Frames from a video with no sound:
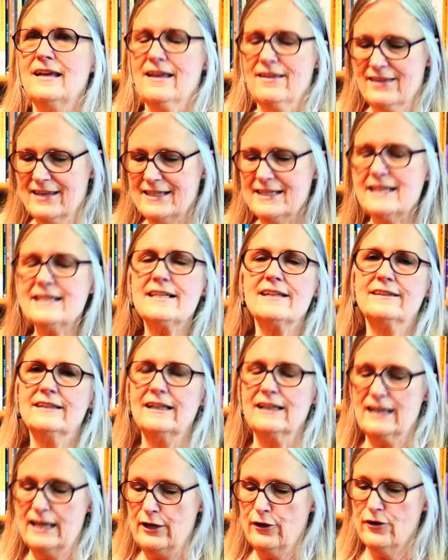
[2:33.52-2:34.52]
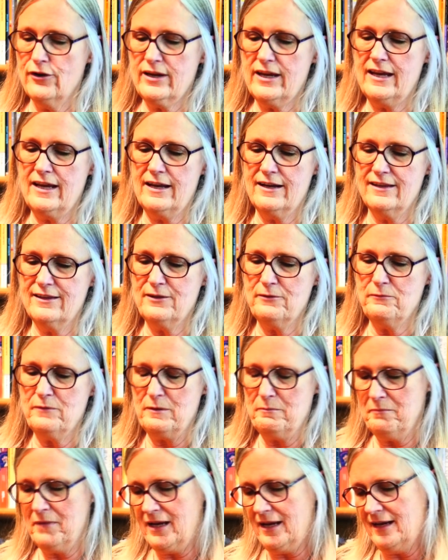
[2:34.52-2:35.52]
This is a little air cannon that
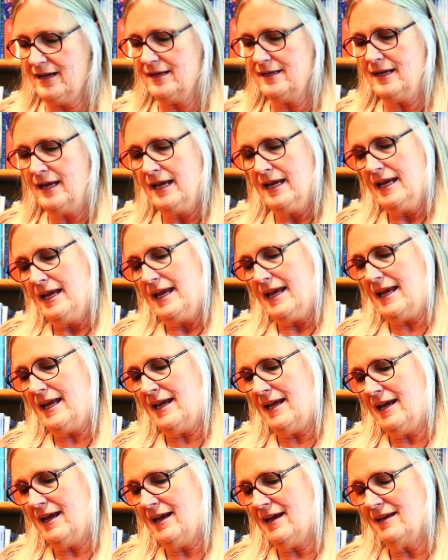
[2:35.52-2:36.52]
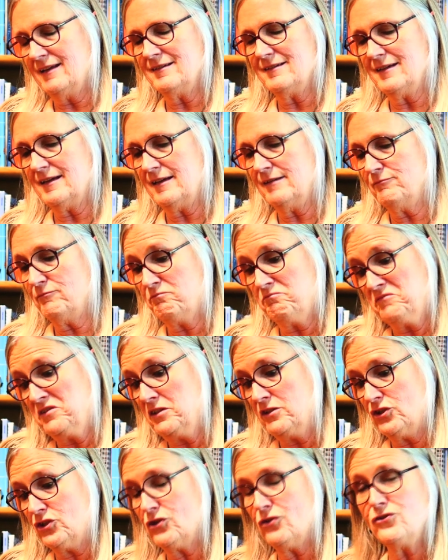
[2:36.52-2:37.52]
we made and it,
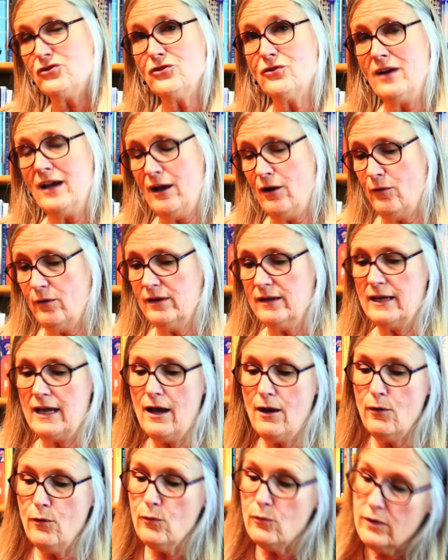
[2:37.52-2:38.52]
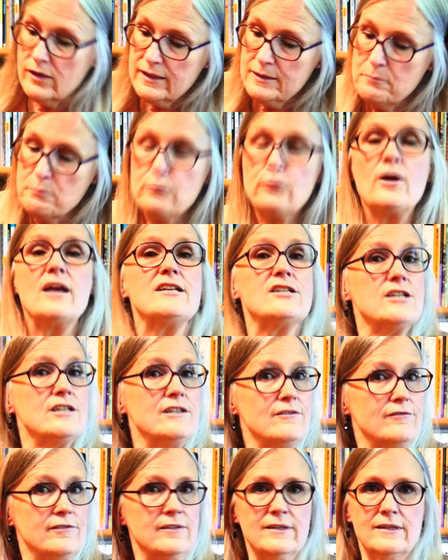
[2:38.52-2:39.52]
it shows you how, how
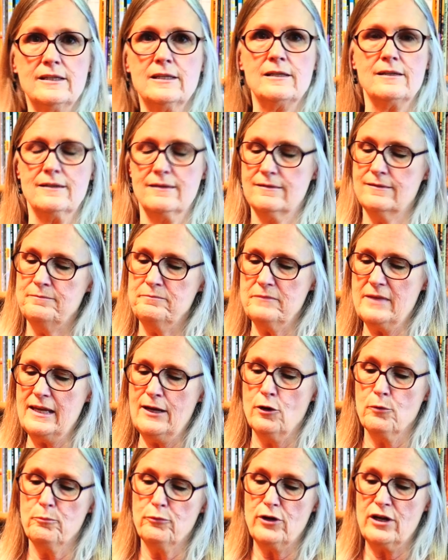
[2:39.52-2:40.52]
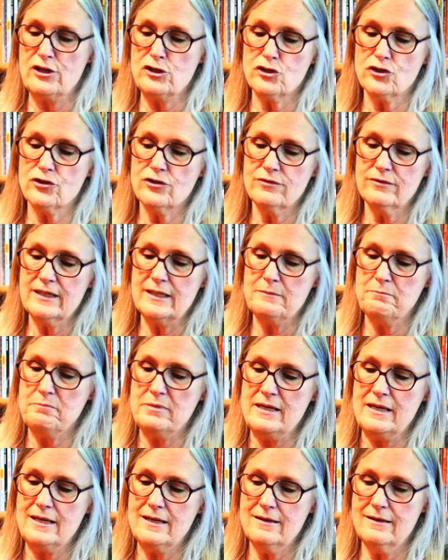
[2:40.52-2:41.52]
impressive the air pressure can
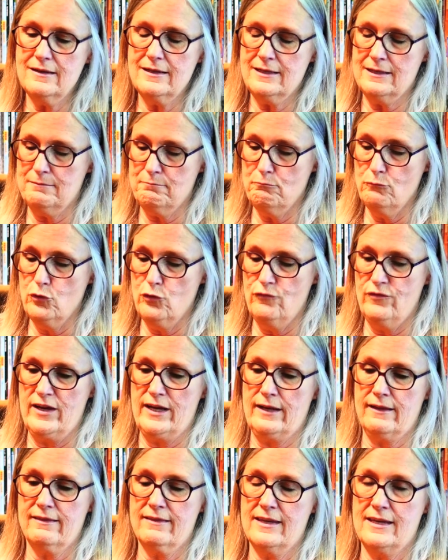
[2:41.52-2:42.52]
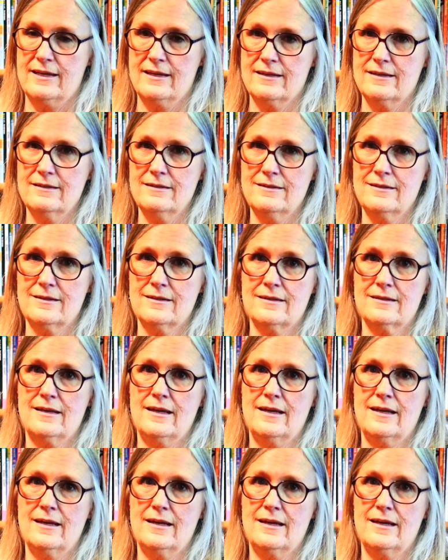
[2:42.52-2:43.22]
be in moving things.